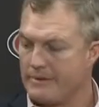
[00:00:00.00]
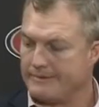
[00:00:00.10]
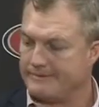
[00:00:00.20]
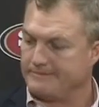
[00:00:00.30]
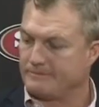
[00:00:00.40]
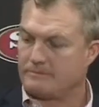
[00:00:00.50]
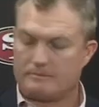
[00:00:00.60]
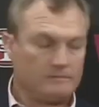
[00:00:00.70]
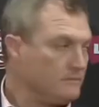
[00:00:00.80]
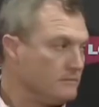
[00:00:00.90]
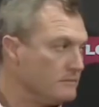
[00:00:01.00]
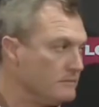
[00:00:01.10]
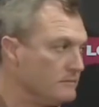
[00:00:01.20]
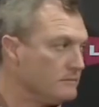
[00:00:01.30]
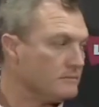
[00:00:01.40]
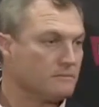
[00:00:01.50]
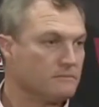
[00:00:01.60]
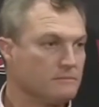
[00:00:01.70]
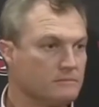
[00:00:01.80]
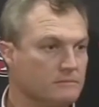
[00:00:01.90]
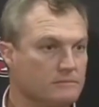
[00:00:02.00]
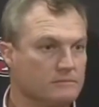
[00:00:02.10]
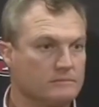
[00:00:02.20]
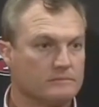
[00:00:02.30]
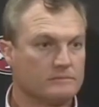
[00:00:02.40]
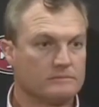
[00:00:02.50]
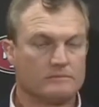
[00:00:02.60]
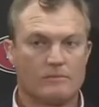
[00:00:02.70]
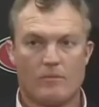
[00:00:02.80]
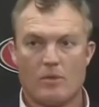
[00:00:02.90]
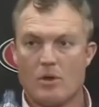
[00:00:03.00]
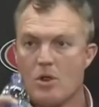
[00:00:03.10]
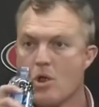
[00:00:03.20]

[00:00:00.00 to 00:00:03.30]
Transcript: No words are spoken by the person on screen.